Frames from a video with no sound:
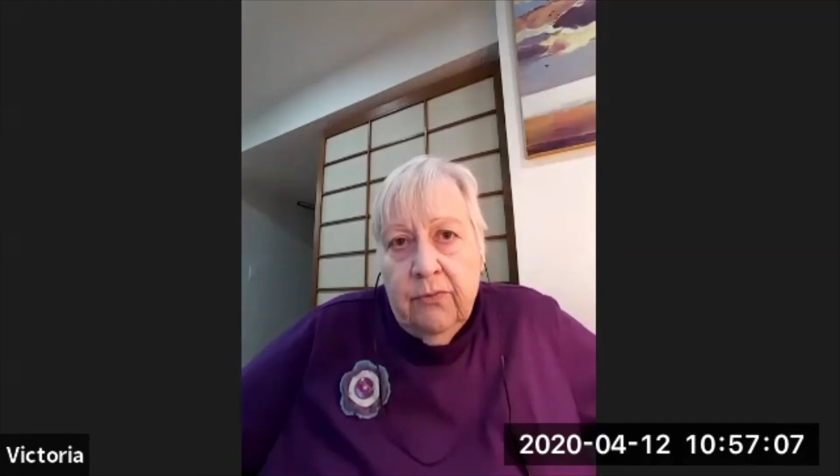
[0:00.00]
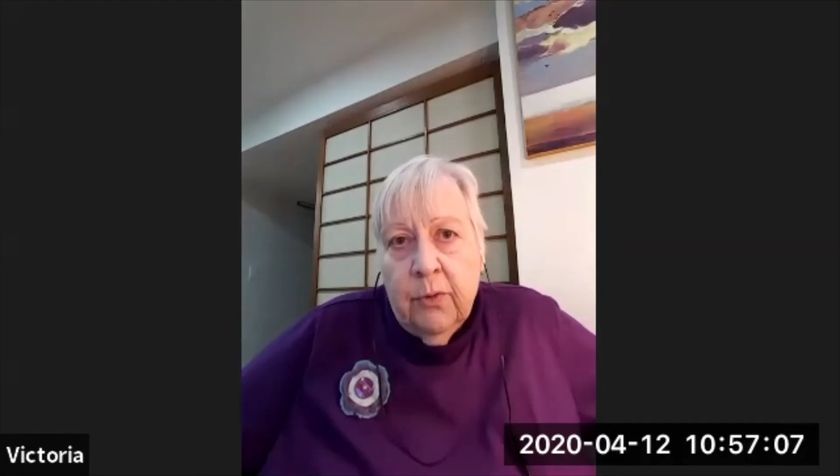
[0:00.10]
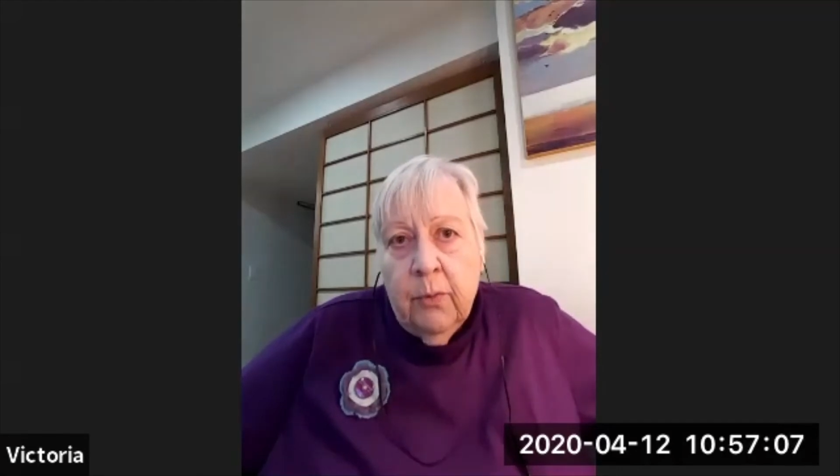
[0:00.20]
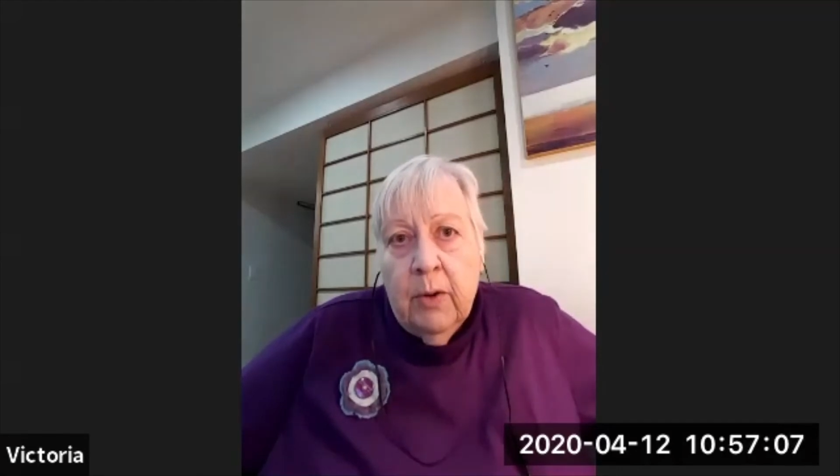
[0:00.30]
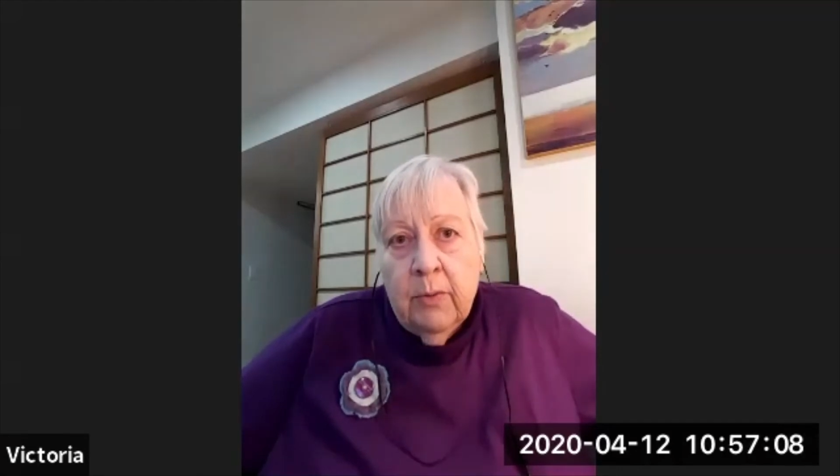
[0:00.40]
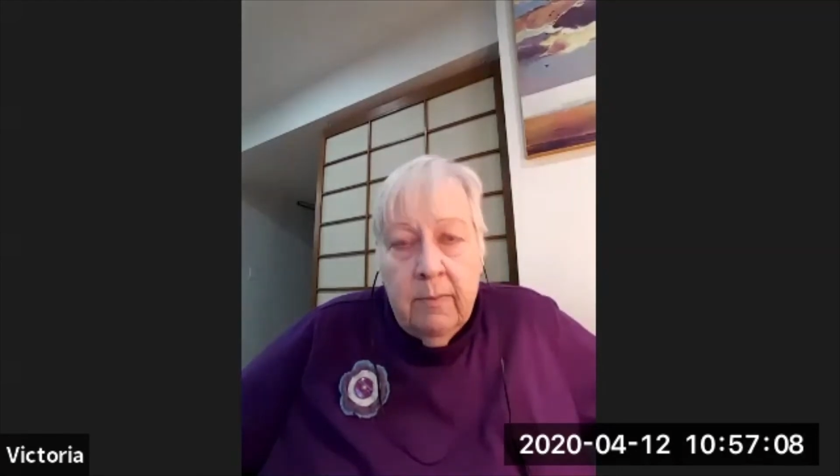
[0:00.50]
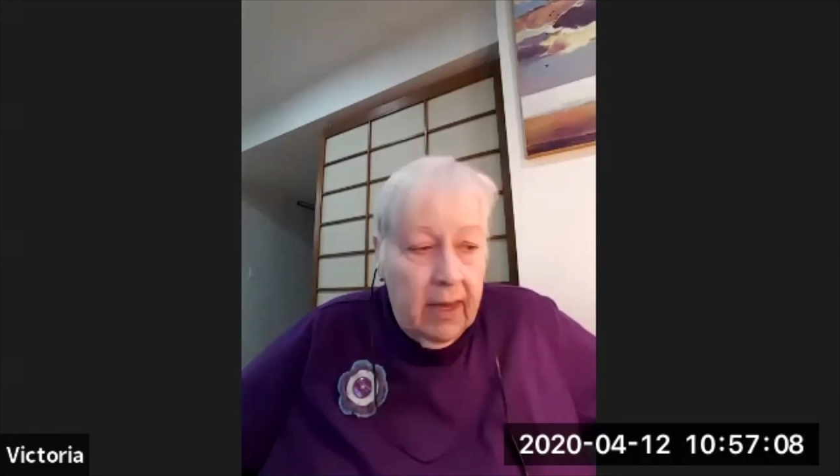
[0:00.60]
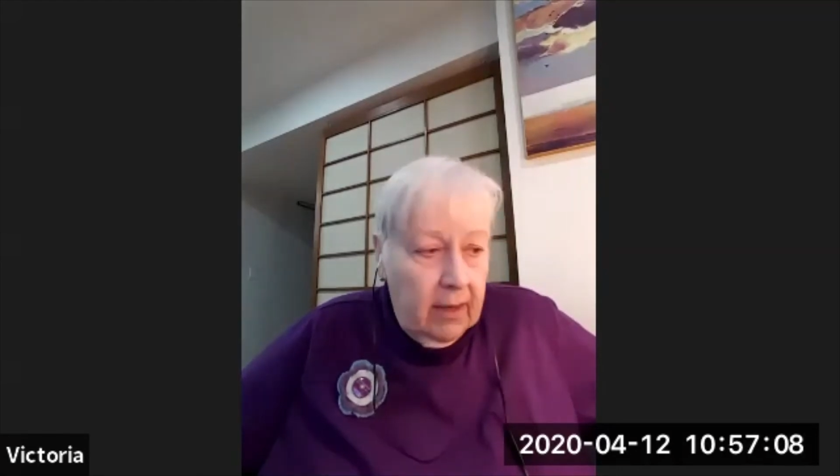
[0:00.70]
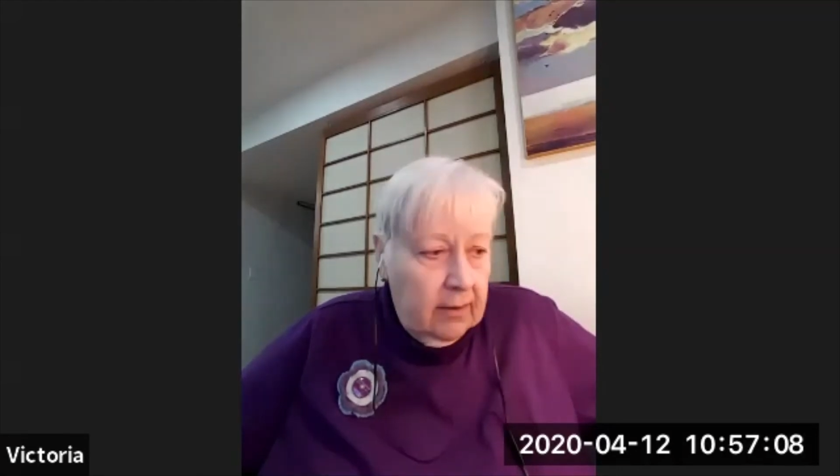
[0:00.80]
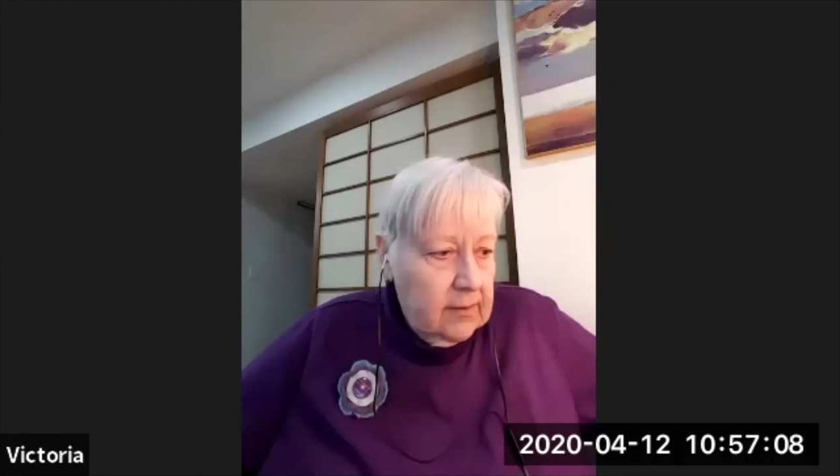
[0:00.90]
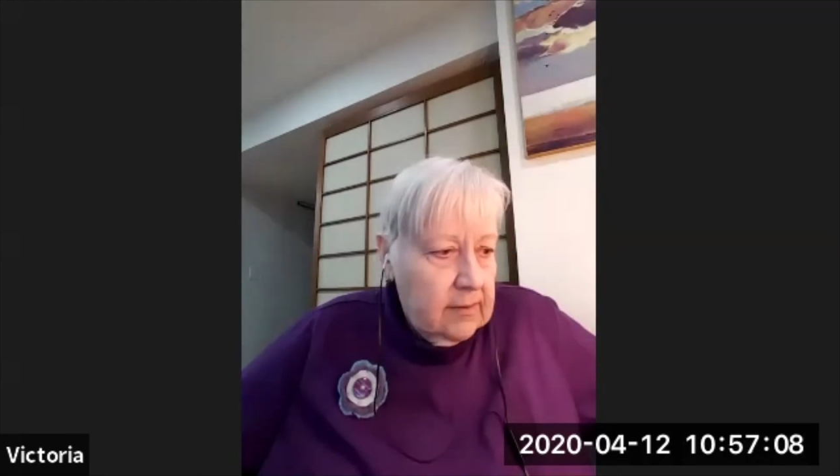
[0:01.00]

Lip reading: for what remains.